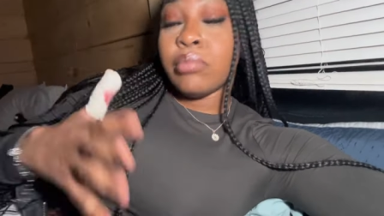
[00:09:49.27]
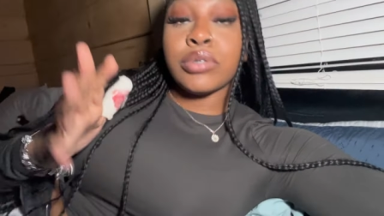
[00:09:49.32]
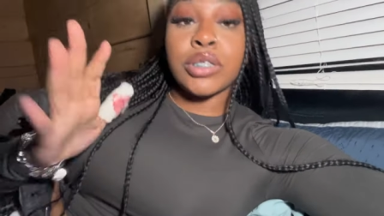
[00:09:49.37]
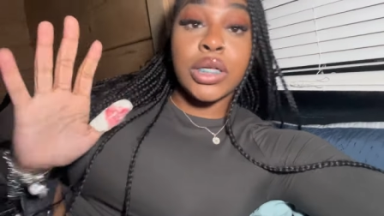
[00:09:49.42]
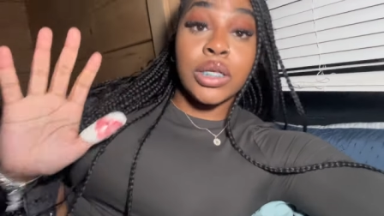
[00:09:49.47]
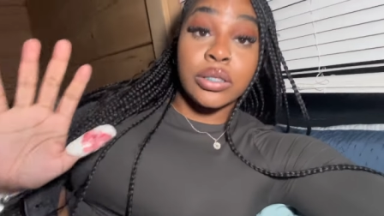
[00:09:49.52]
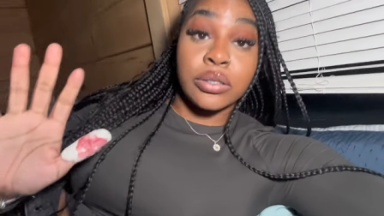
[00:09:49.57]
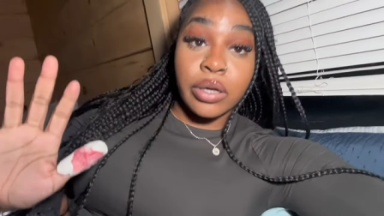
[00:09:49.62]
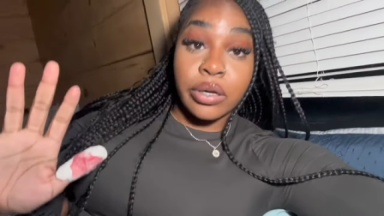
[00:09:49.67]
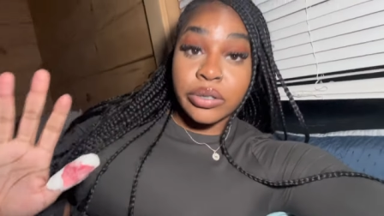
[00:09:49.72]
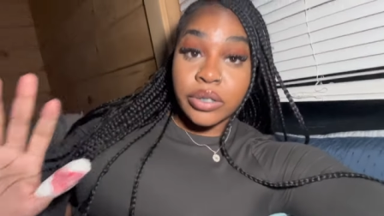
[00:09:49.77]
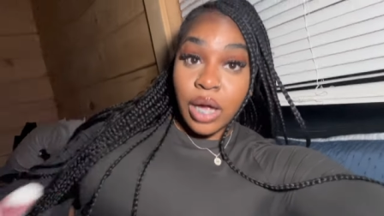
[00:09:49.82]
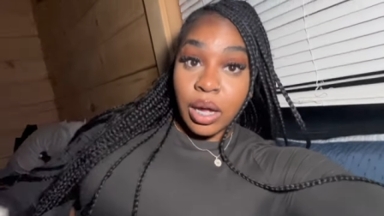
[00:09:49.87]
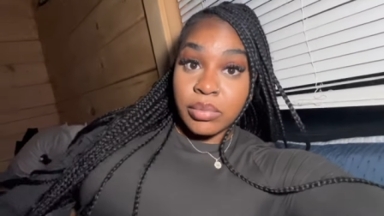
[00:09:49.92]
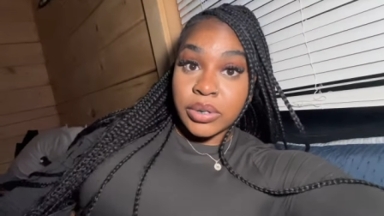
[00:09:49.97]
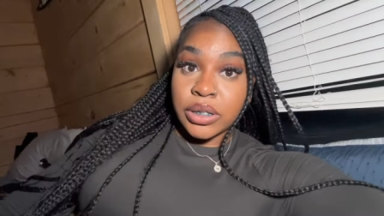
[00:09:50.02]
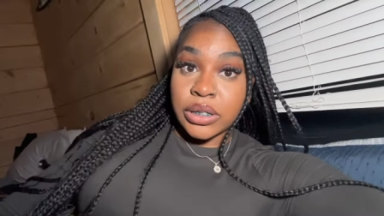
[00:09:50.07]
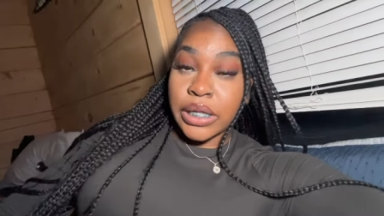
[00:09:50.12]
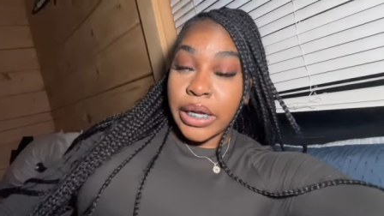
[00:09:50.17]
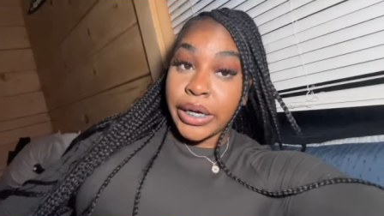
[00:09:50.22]
I'm chilling though, so I'm
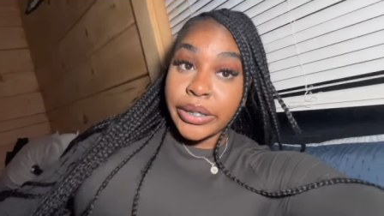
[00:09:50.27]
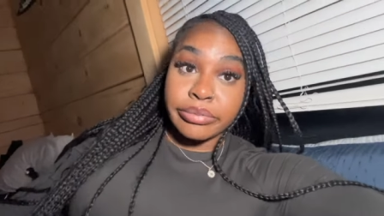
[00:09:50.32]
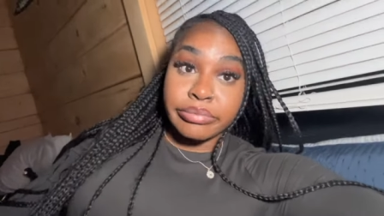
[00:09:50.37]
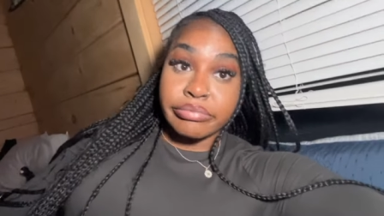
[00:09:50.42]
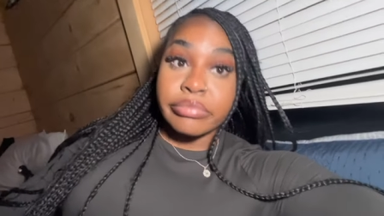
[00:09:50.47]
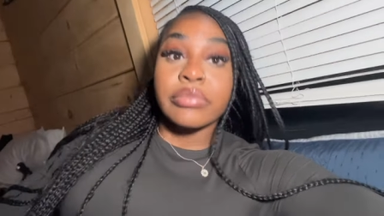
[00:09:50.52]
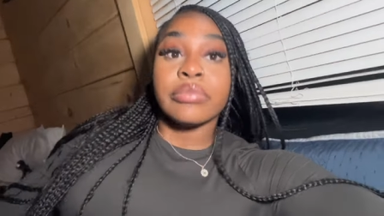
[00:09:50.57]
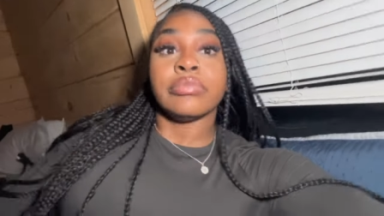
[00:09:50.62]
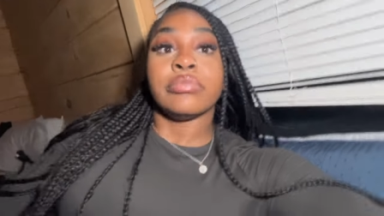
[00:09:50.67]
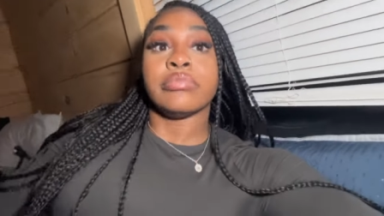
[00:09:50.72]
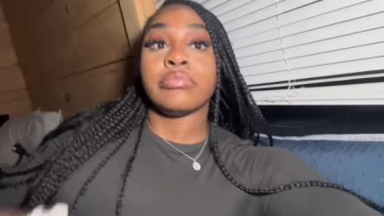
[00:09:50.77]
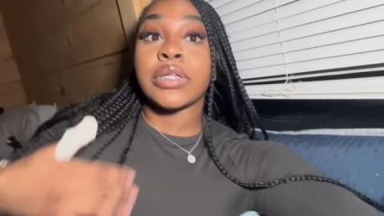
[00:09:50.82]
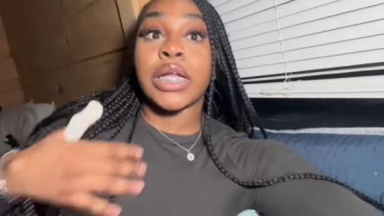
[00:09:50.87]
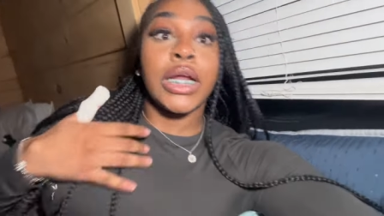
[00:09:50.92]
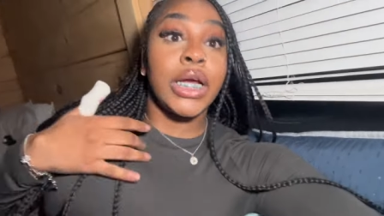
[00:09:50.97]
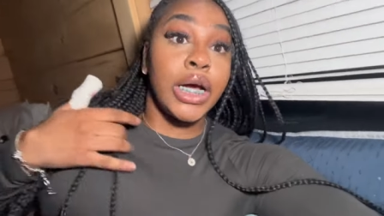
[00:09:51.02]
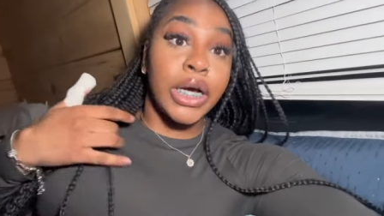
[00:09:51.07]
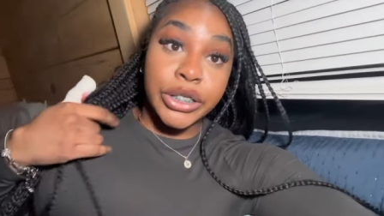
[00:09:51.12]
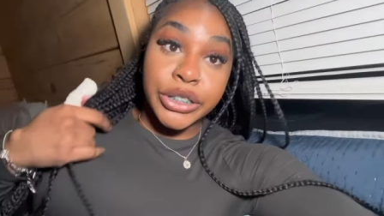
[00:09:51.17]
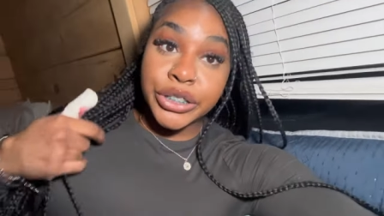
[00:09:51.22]
gonna just let it, let
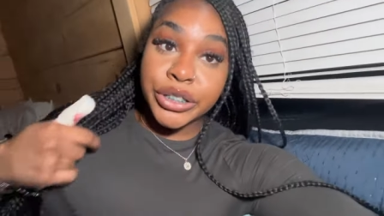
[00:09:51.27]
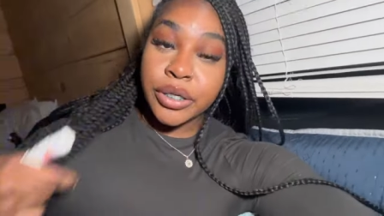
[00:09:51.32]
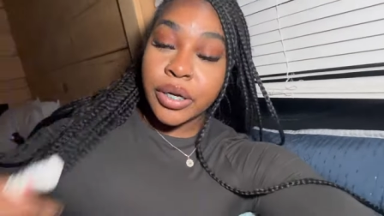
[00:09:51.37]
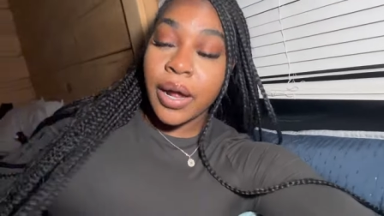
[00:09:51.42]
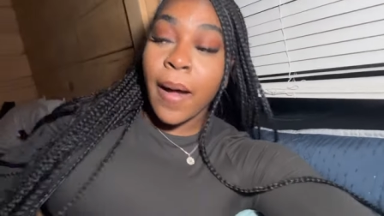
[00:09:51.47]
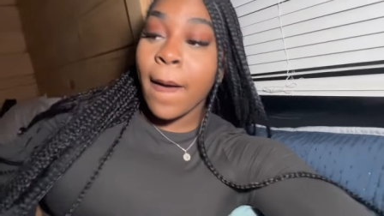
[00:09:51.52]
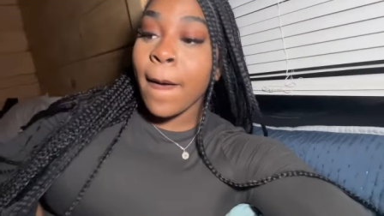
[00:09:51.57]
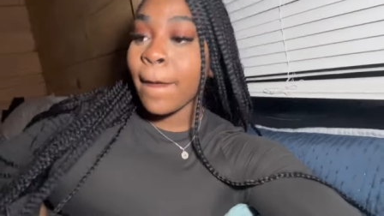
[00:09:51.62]
it gush.